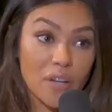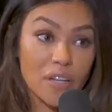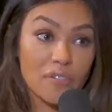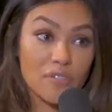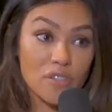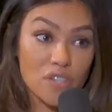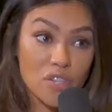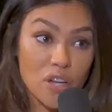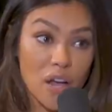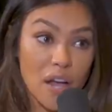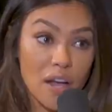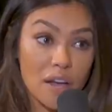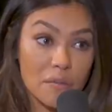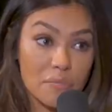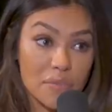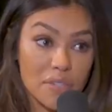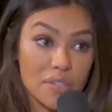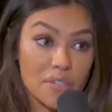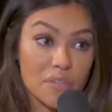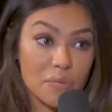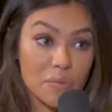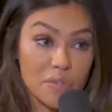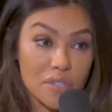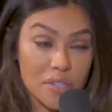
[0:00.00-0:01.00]
great of a job
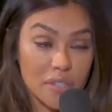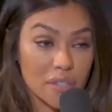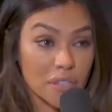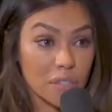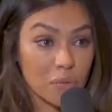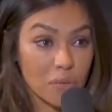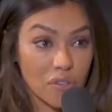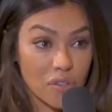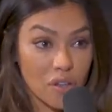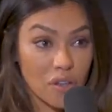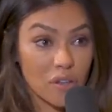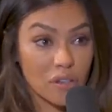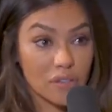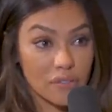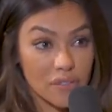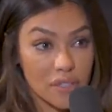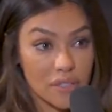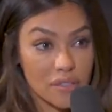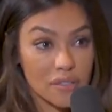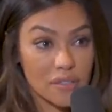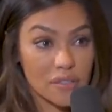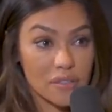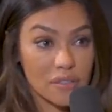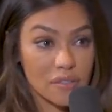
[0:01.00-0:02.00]
since we're dealing with all of
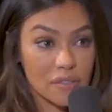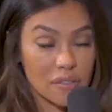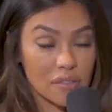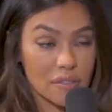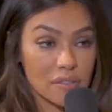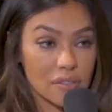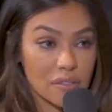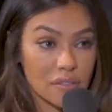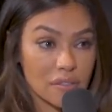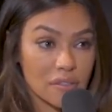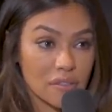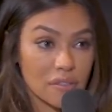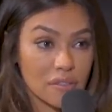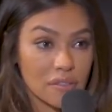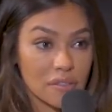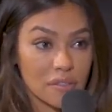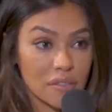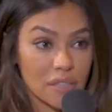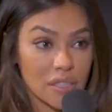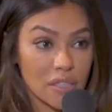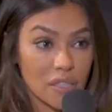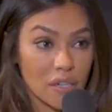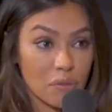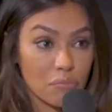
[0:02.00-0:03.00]
this,
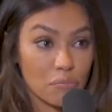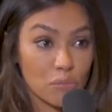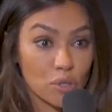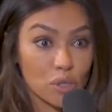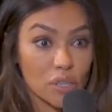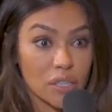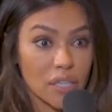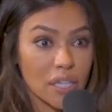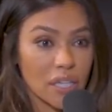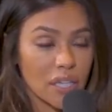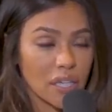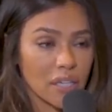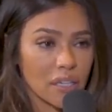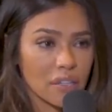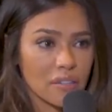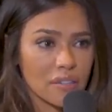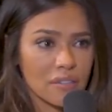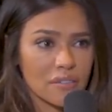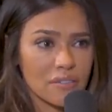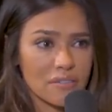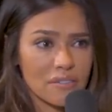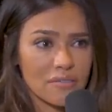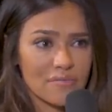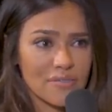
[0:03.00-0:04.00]
you know, bullying
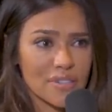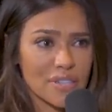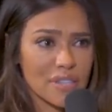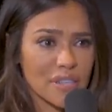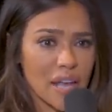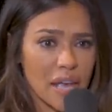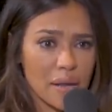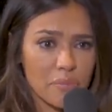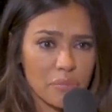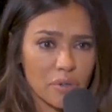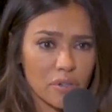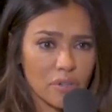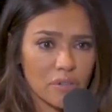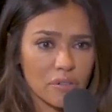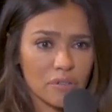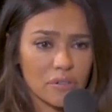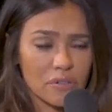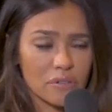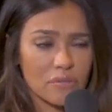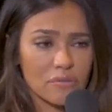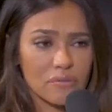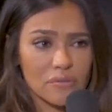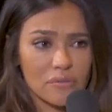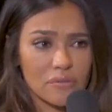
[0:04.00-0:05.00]
and
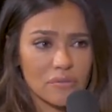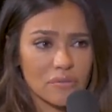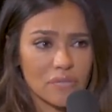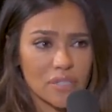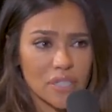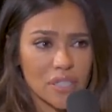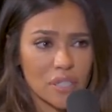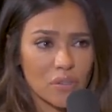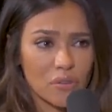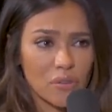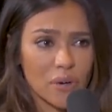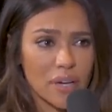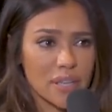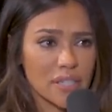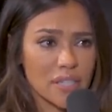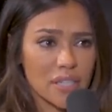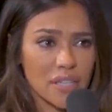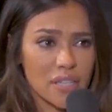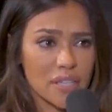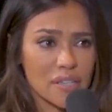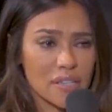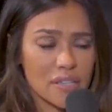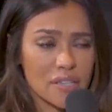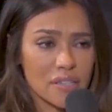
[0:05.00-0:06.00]
cyber, you know,
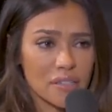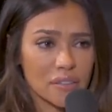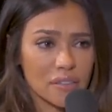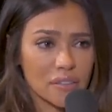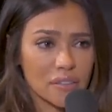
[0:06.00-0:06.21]
craziness.